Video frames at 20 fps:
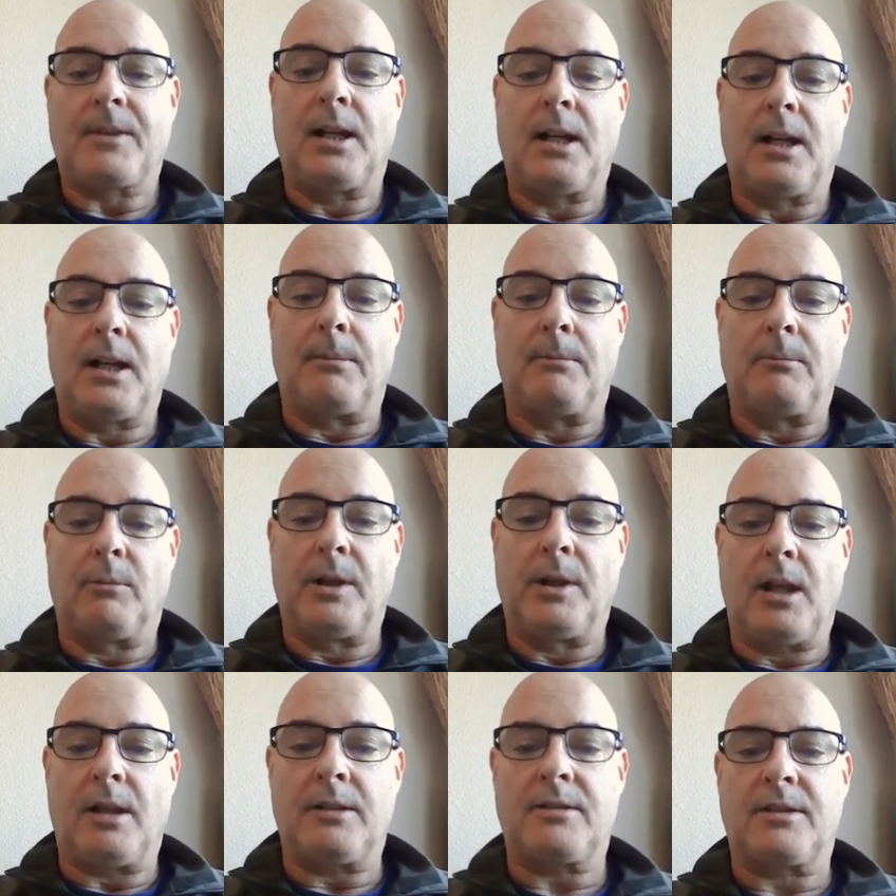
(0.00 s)
Um,
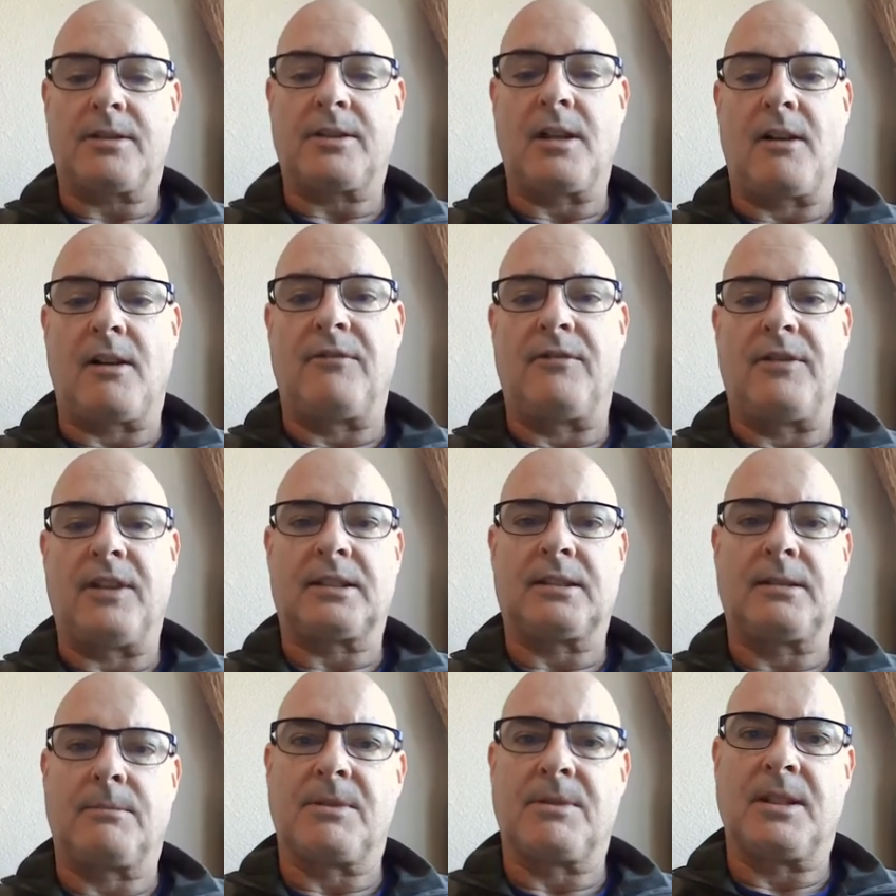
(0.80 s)
we also saw
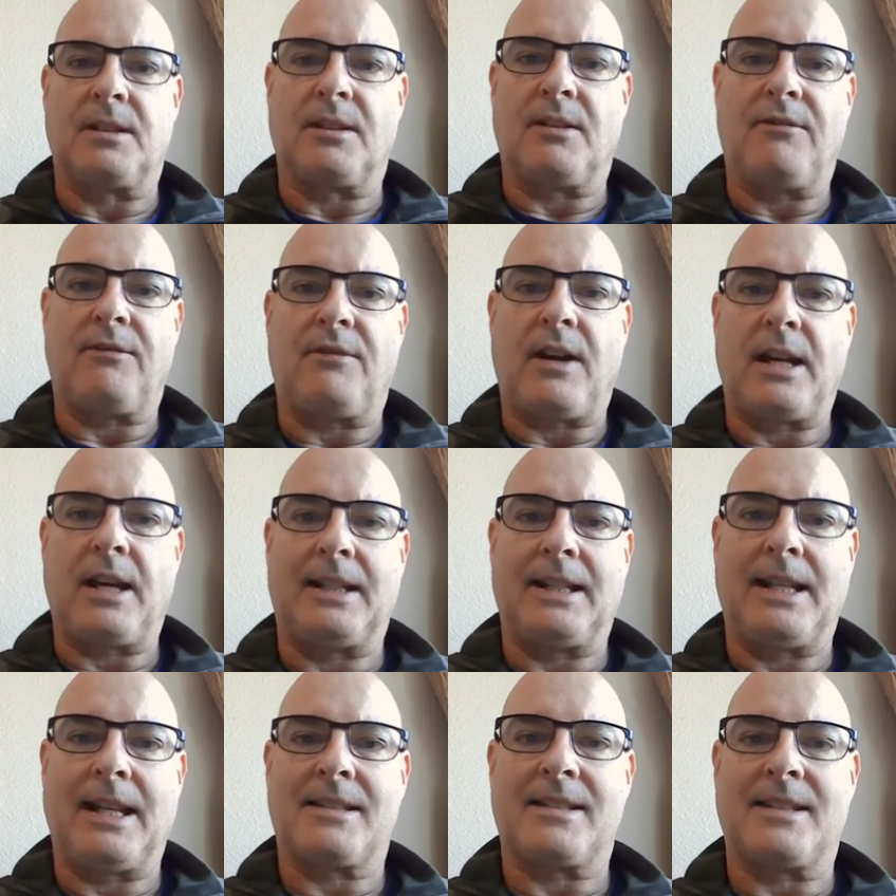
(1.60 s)
victims in the
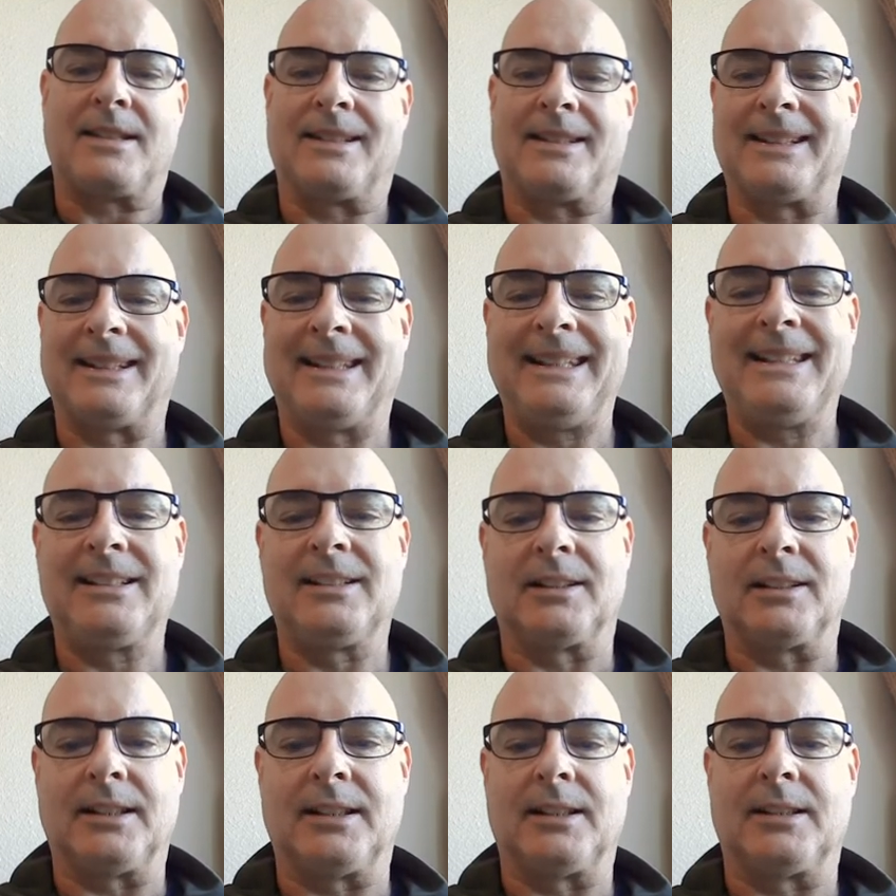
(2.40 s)
finance and
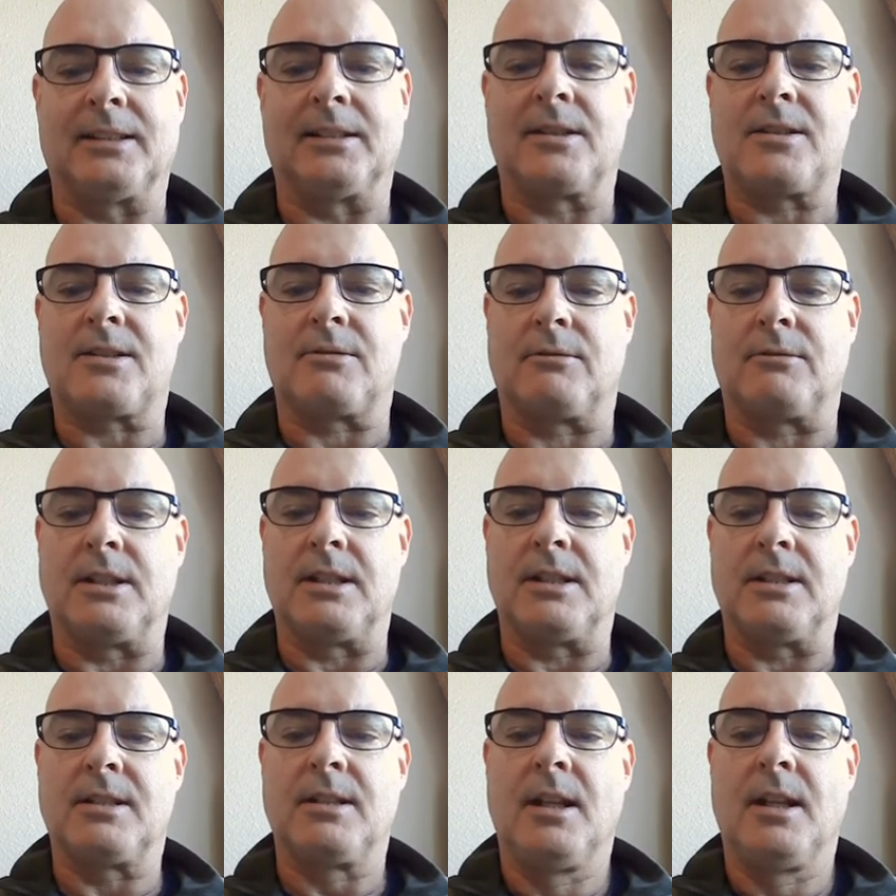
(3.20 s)
legal
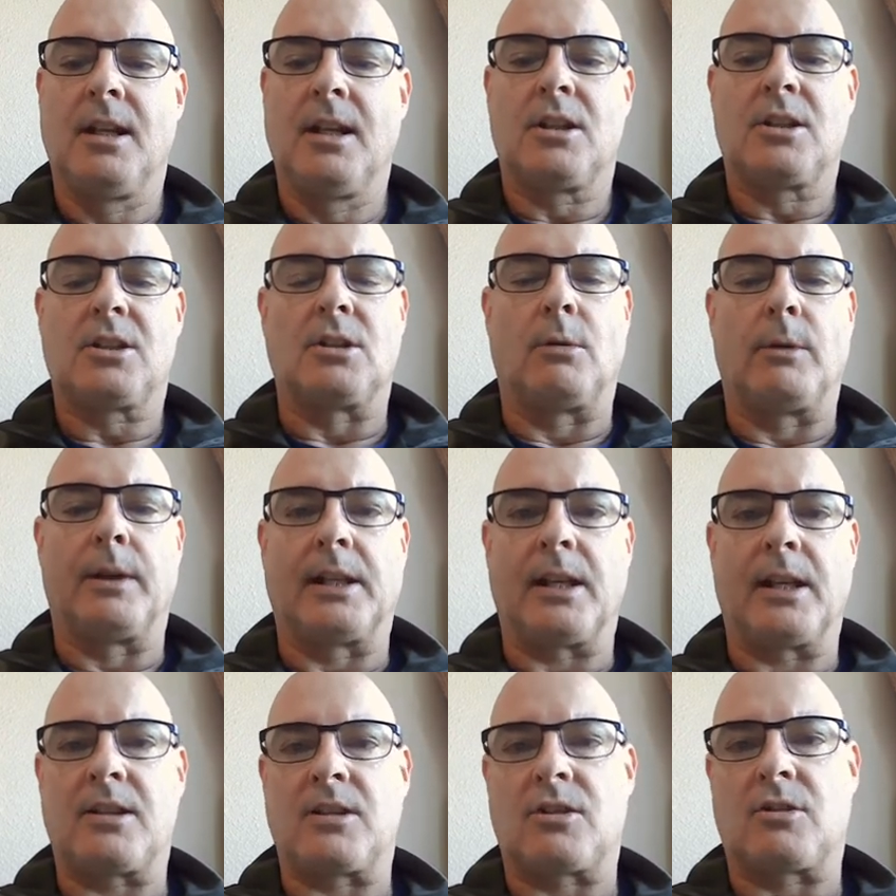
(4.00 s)
industries
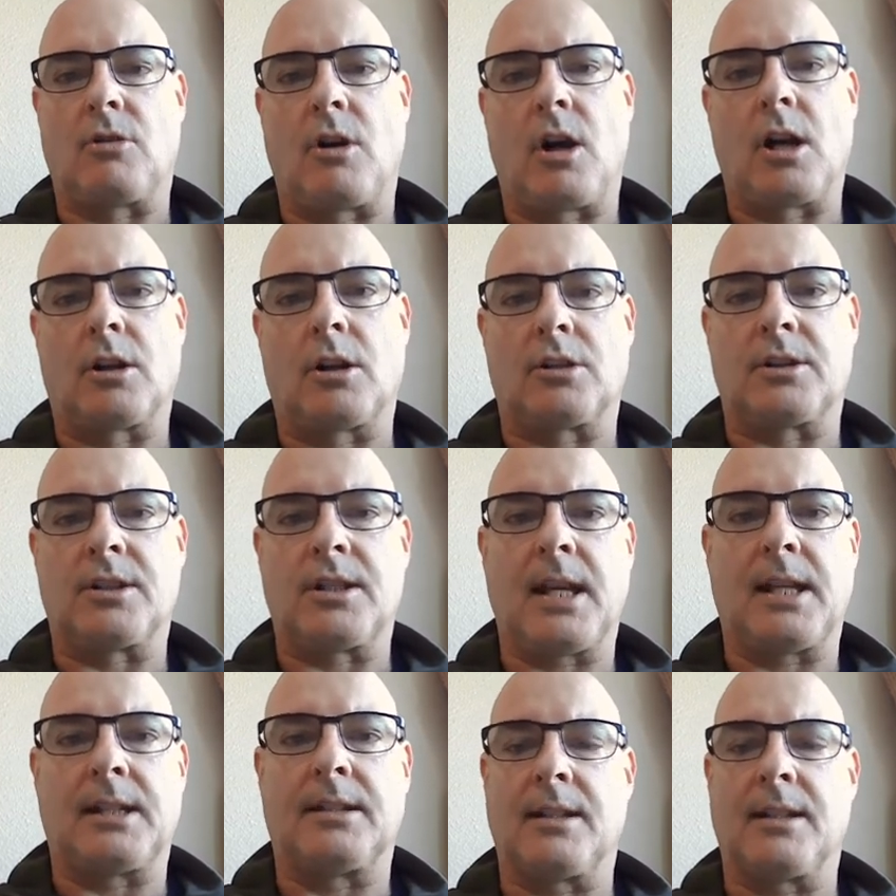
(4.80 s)
showing a stronger
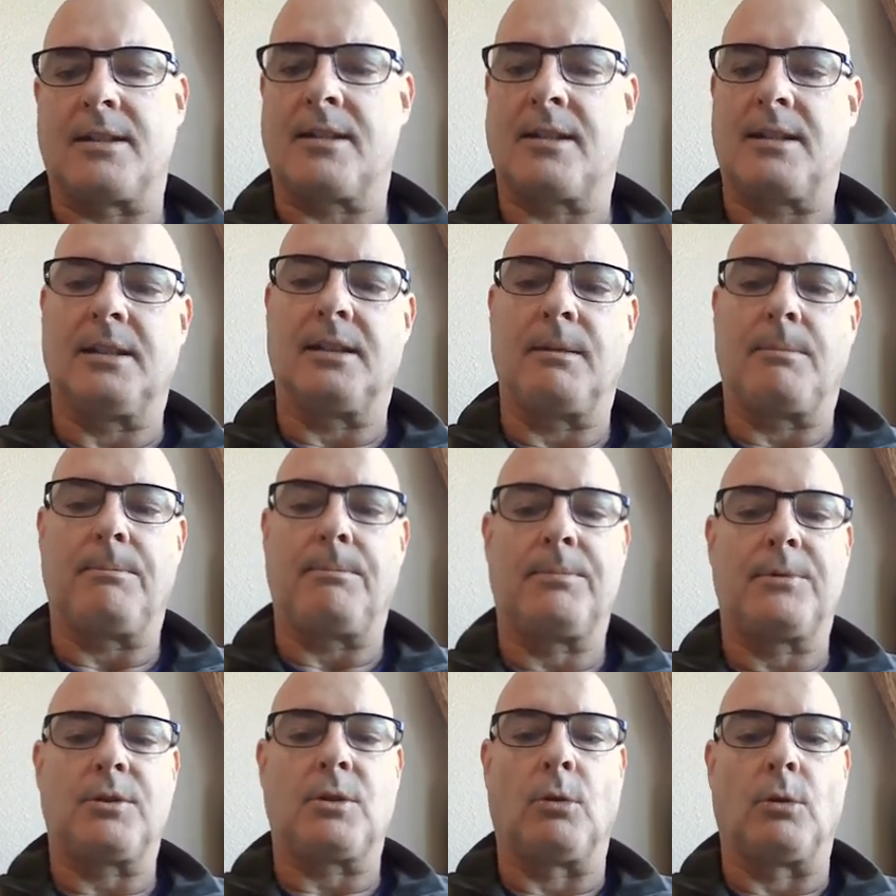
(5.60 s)
tendency to,
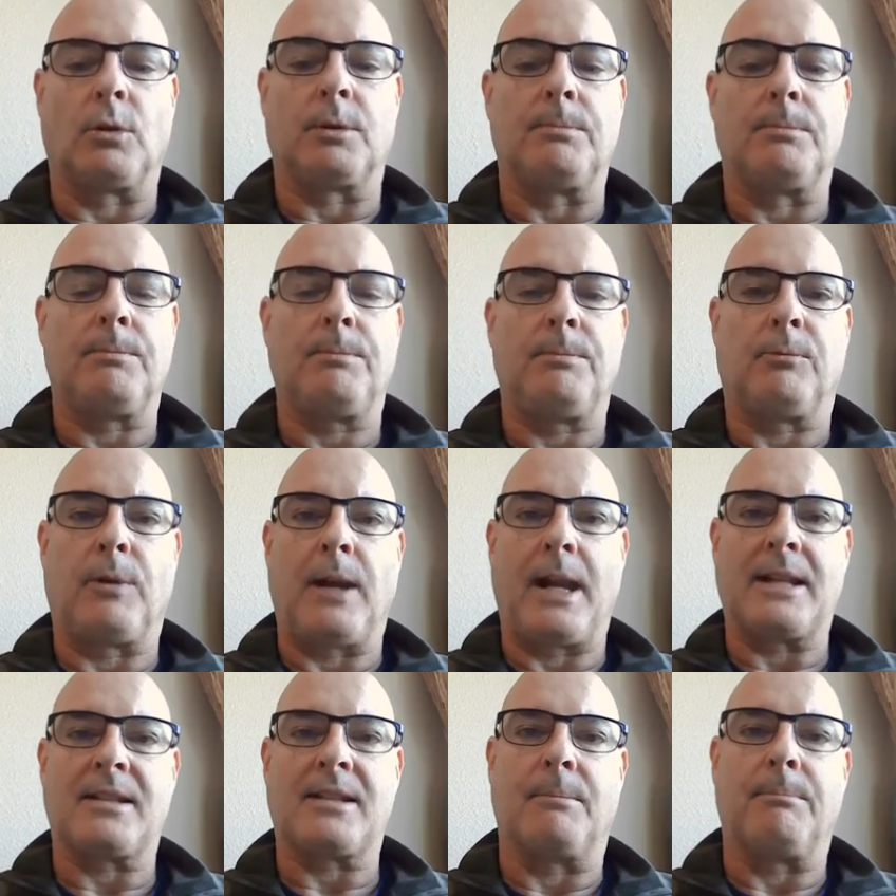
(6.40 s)
toward
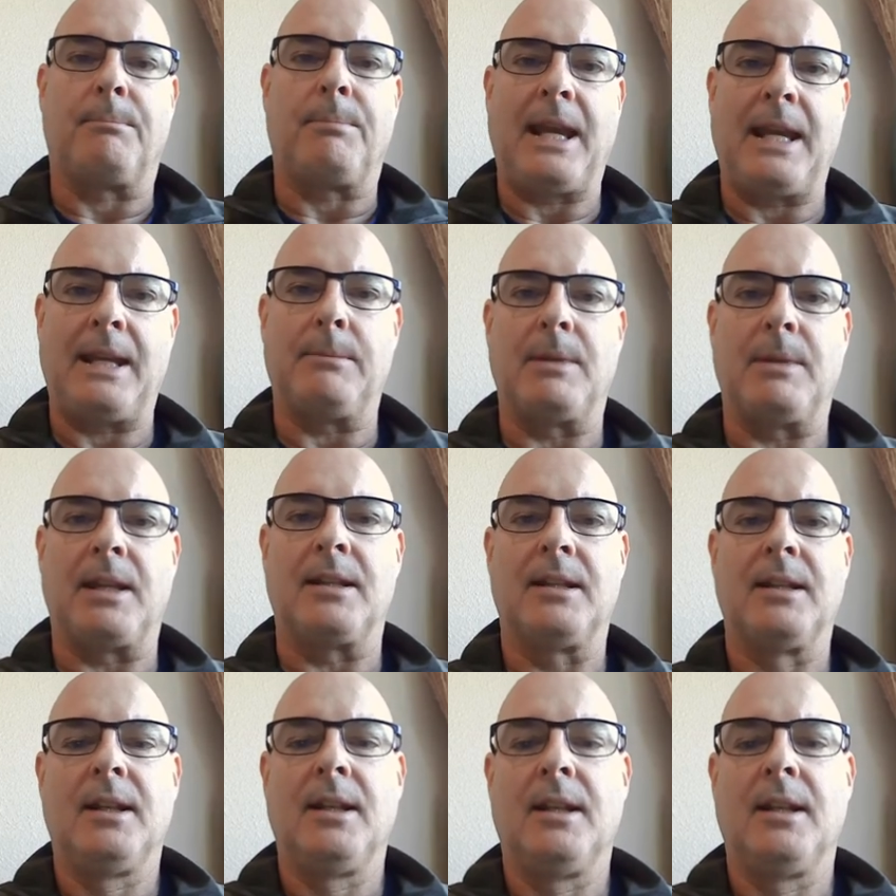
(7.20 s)
ransom payment.